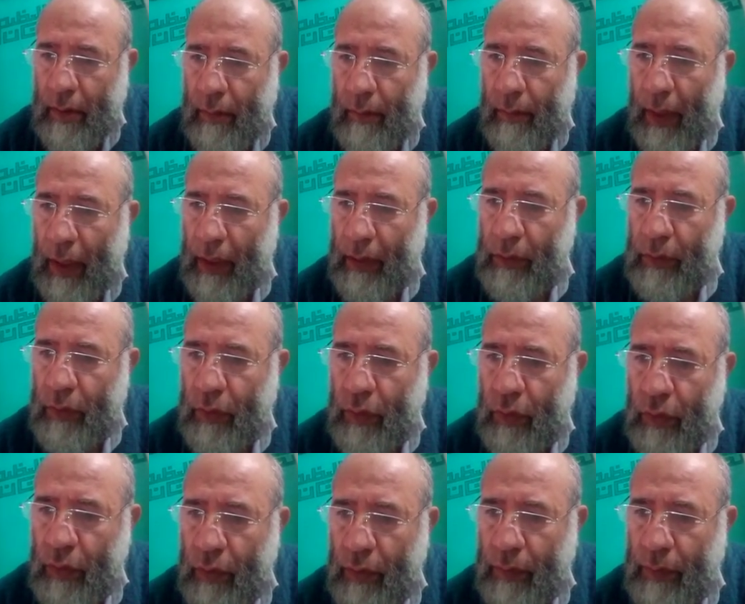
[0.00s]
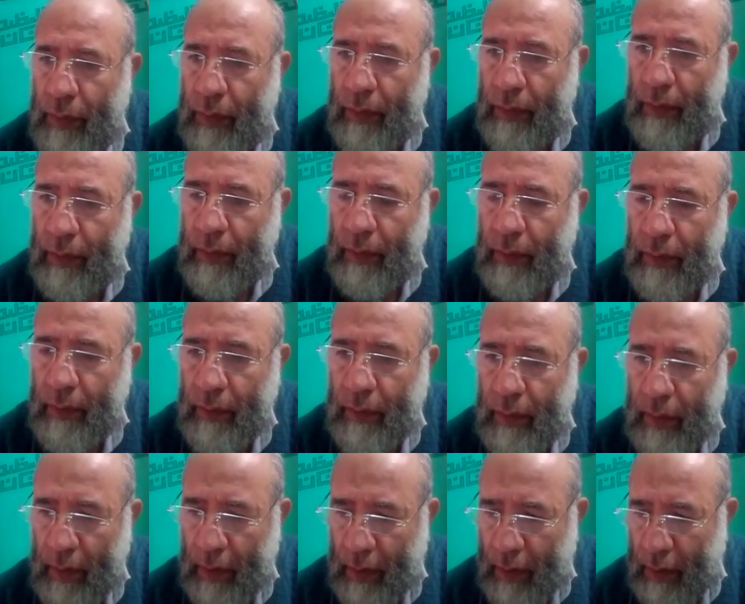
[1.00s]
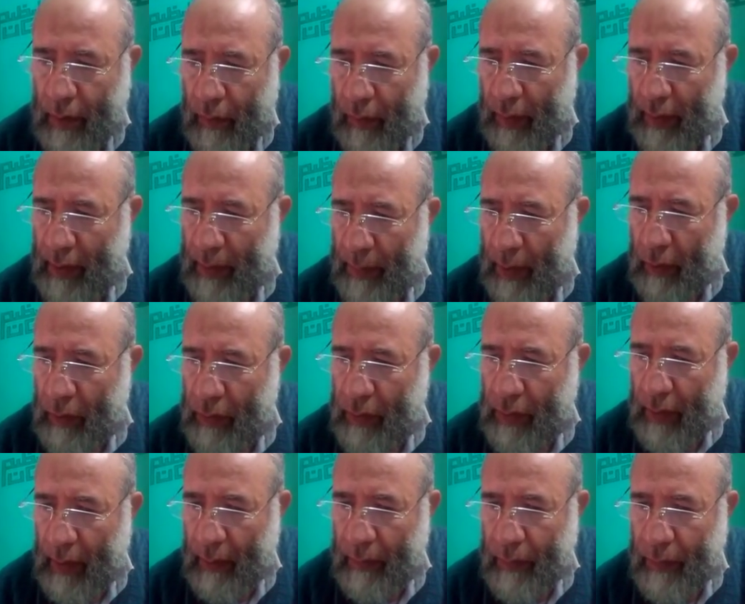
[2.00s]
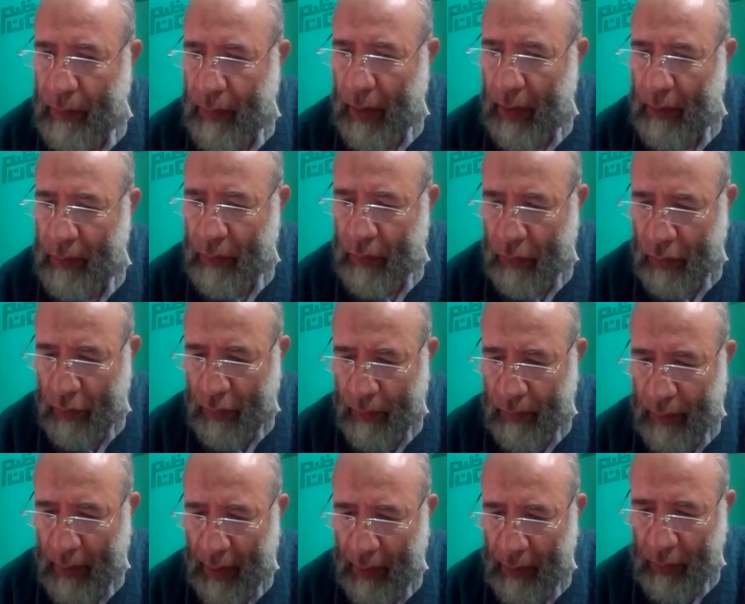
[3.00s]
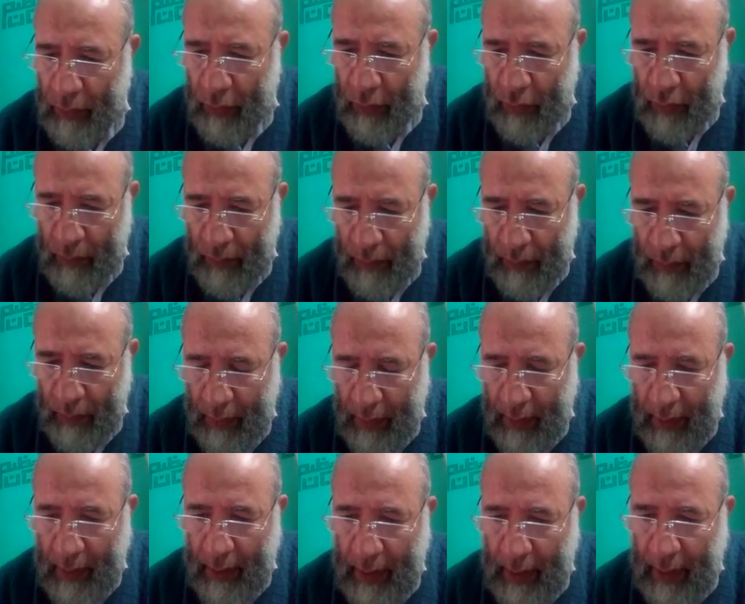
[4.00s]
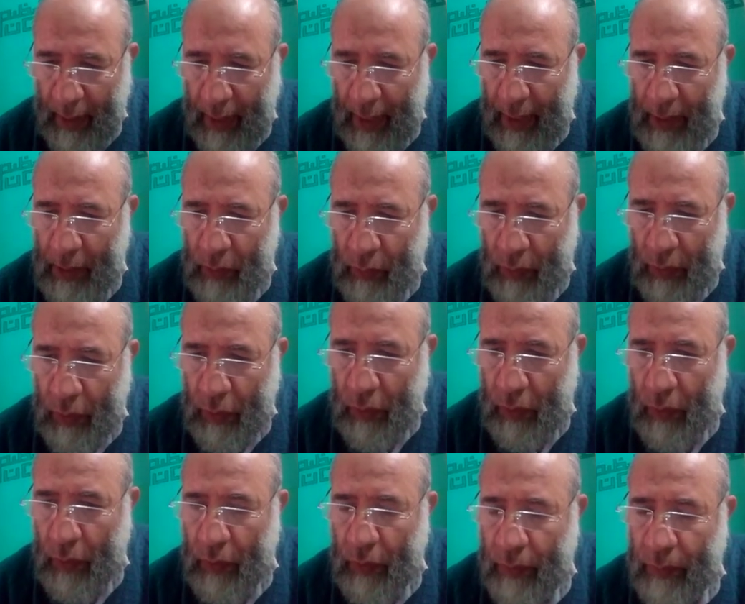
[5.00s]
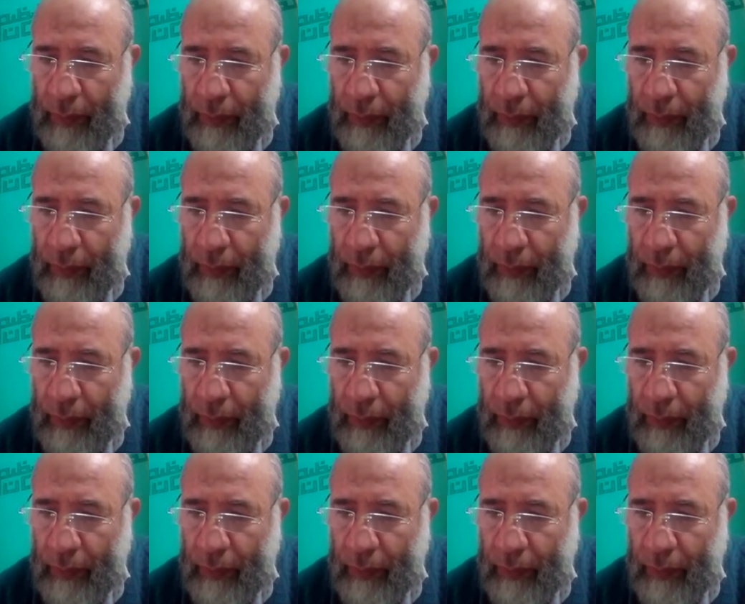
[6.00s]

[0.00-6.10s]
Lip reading: blood group, what about blood group? Blood group, as we know,